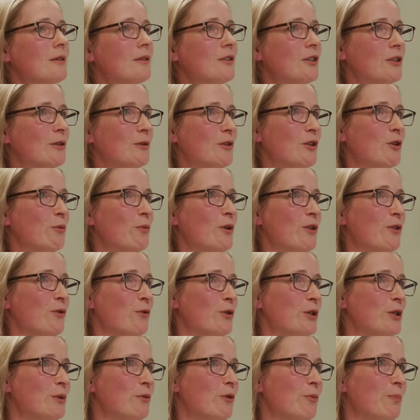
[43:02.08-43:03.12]
that, that we
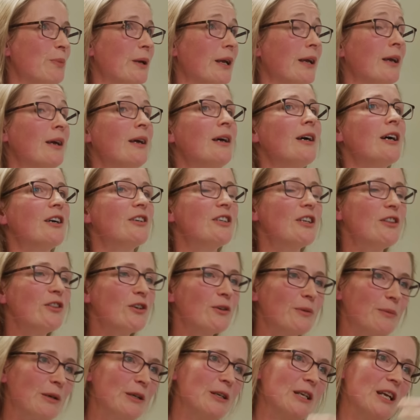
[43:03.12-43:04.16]
thought it would be. And in
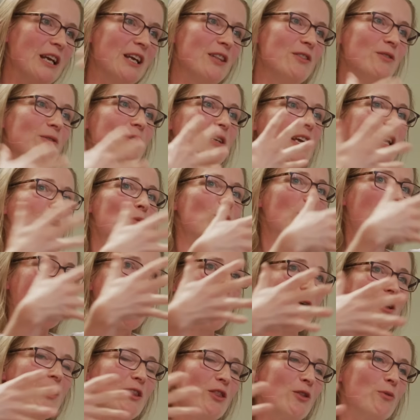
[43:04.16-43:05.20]
the in in in,
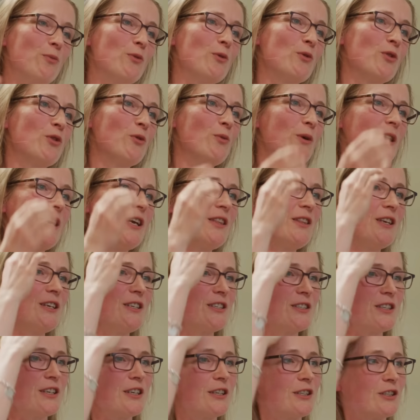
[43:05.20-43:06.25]
how, in the, the way
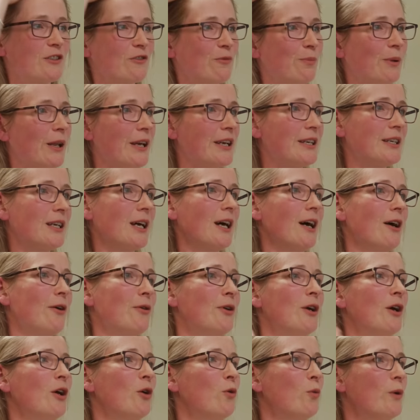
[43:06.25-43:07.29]
these things have played out,